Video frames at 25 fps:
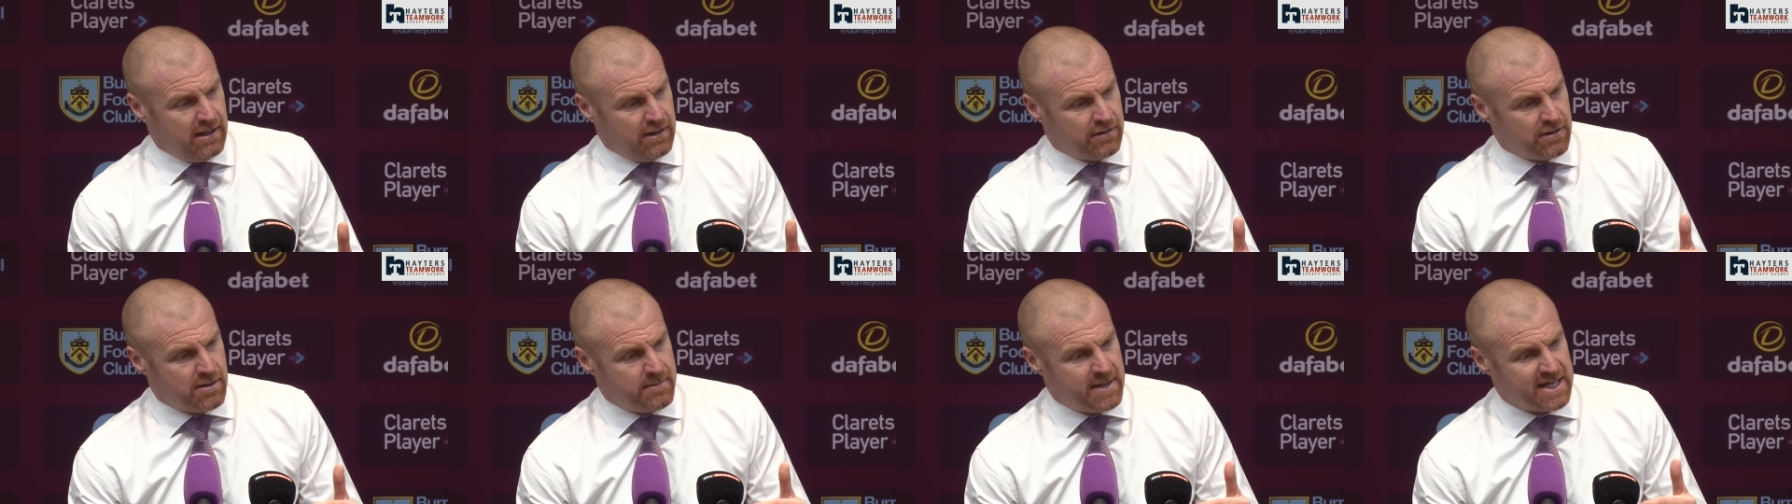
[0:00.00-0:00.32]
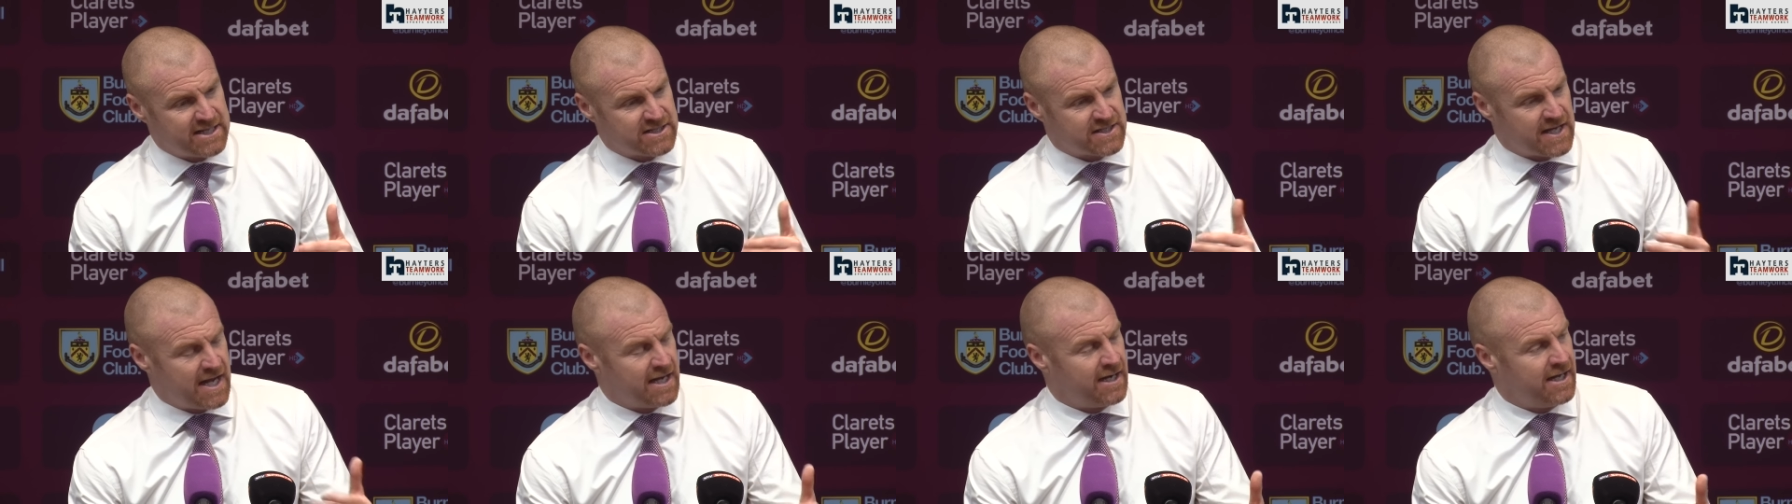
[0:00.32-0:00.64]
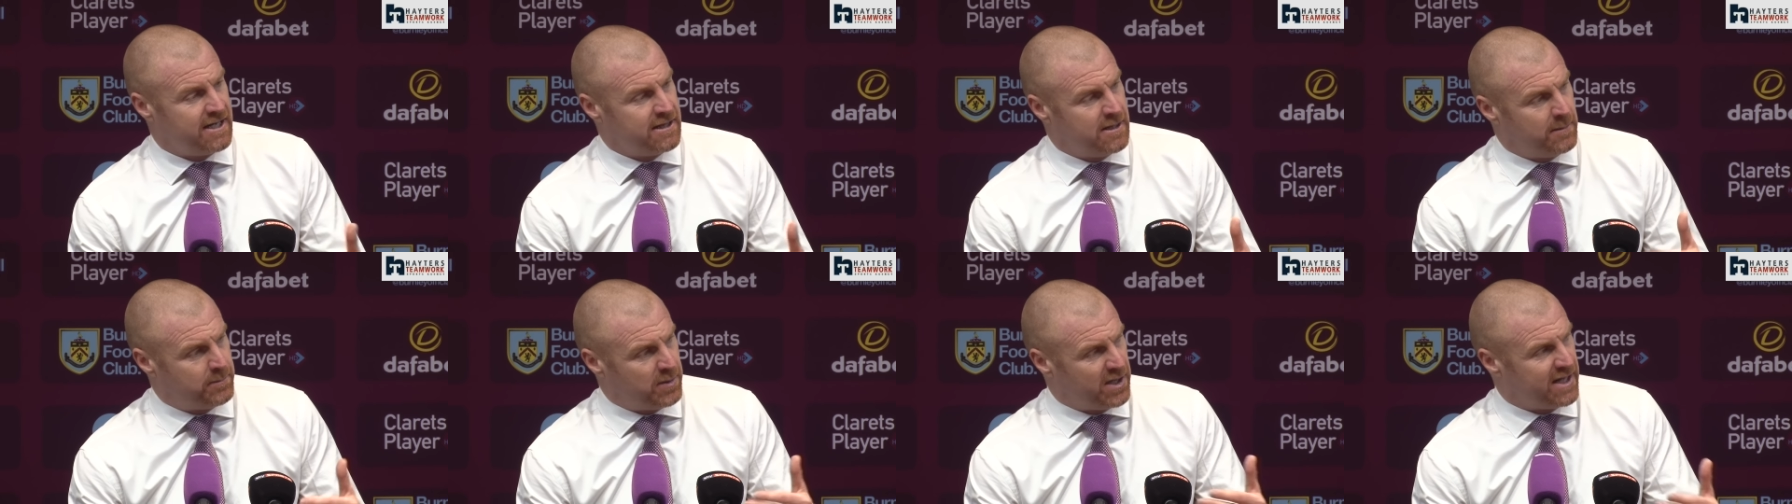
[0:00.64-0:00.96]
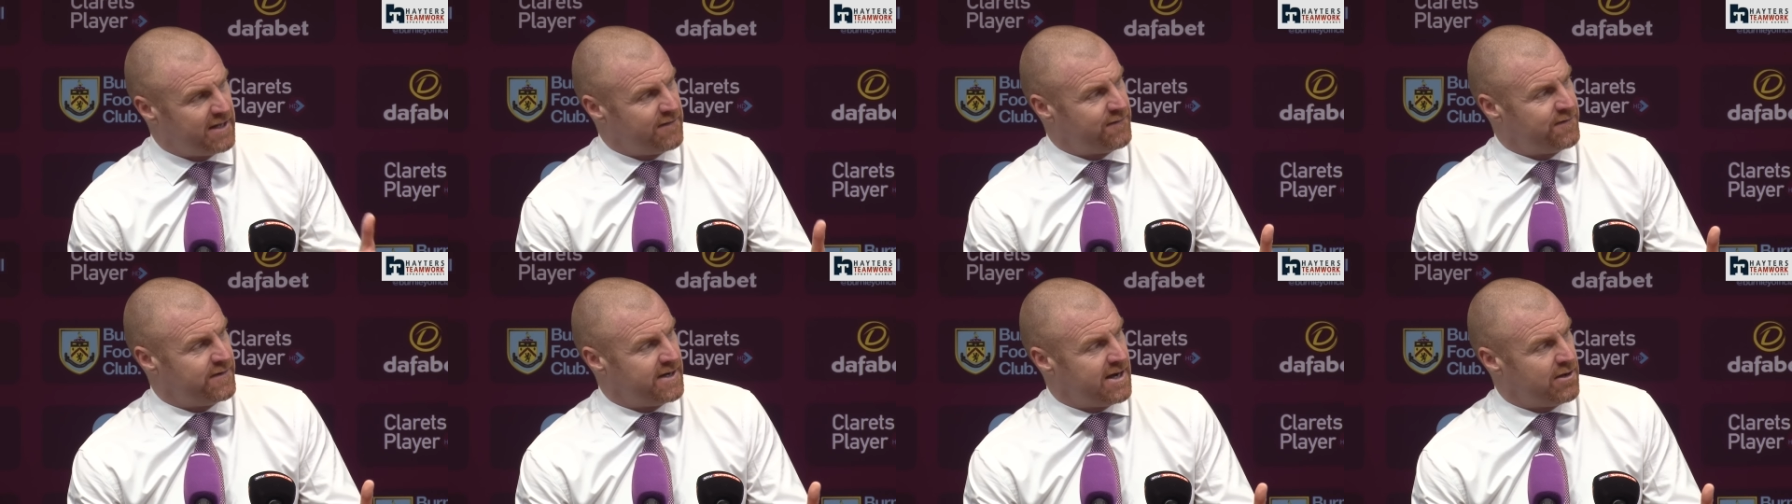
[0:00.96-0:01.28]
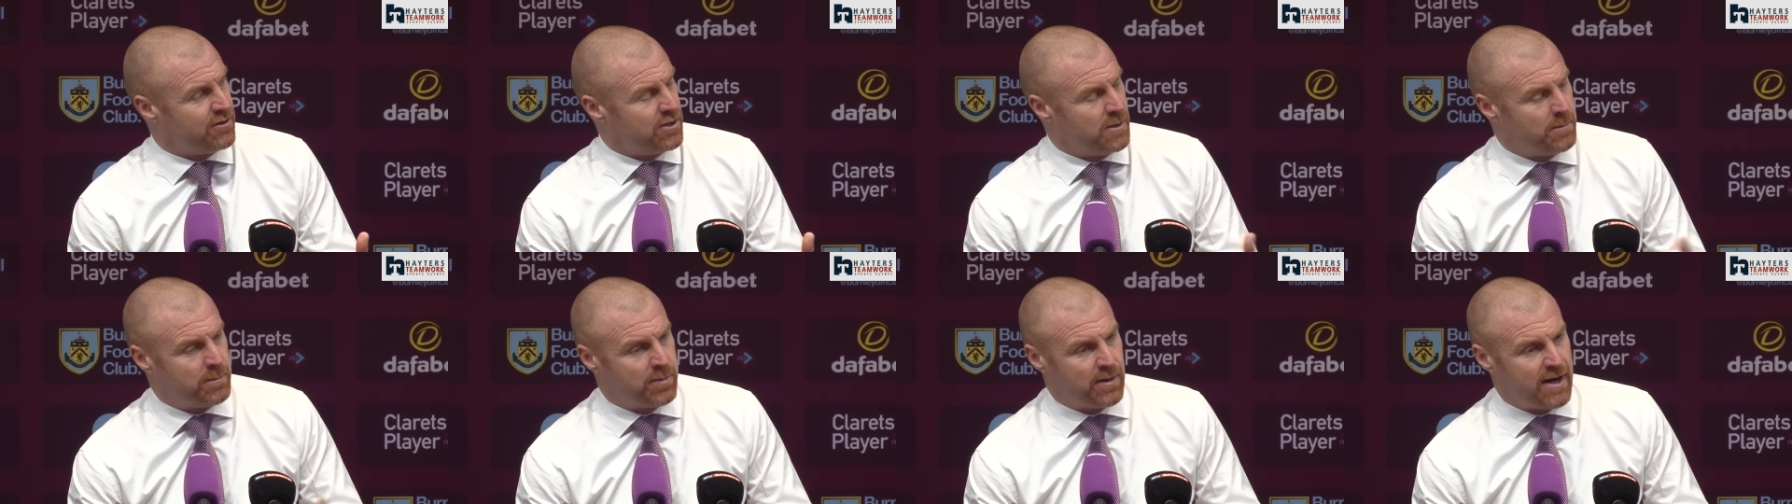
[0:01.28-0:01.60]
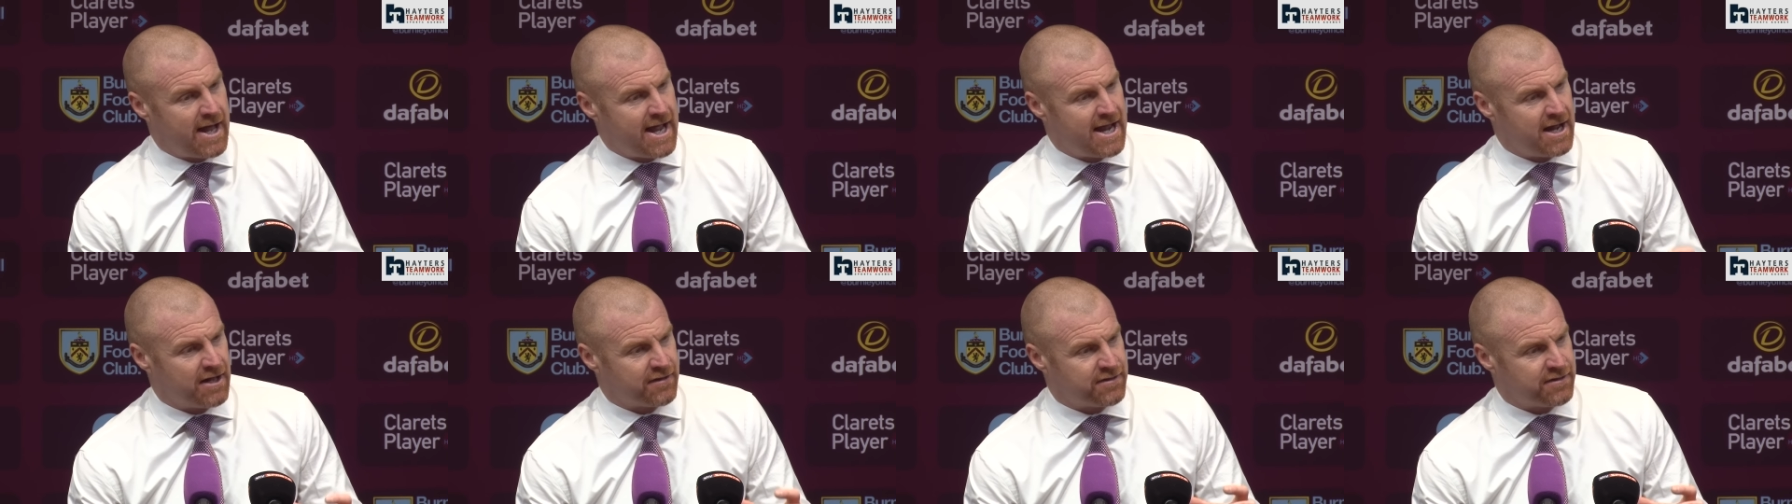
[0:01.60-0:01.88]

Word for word: the mentality, the belief in how you play,